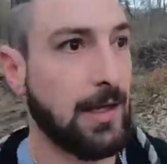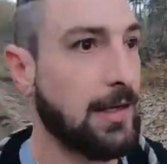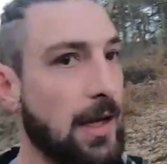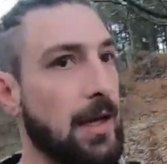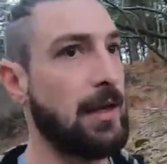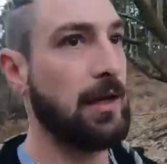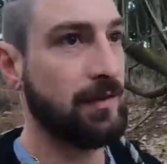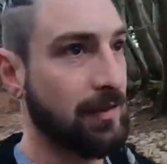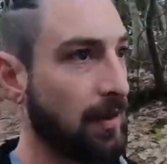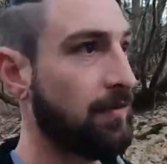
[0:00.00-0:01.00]
that there,
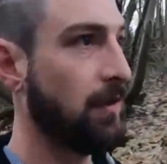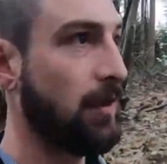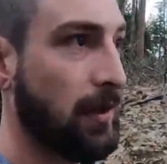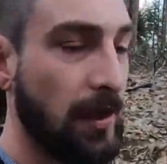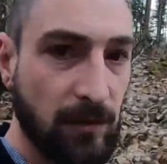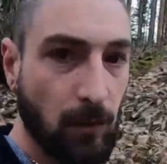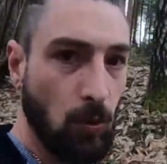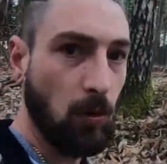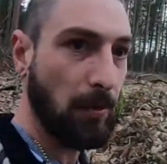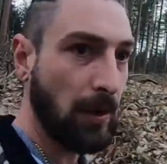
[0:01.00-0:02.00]
that's definitely, that's a
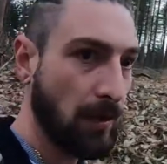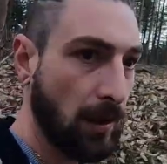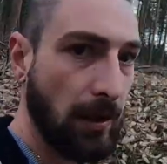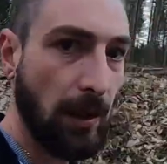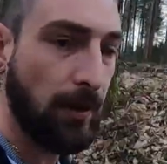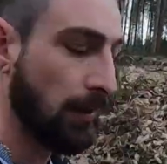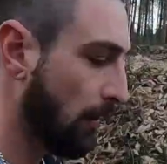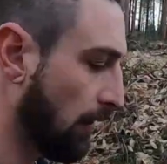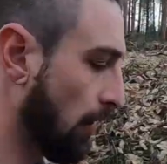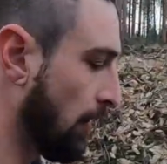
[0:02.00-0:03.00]
water bunker
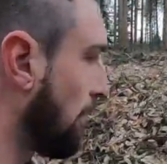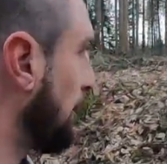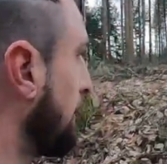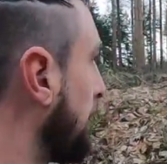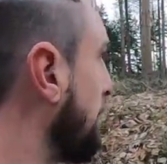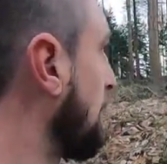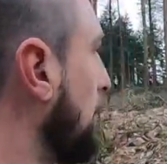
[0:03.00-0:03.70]
they've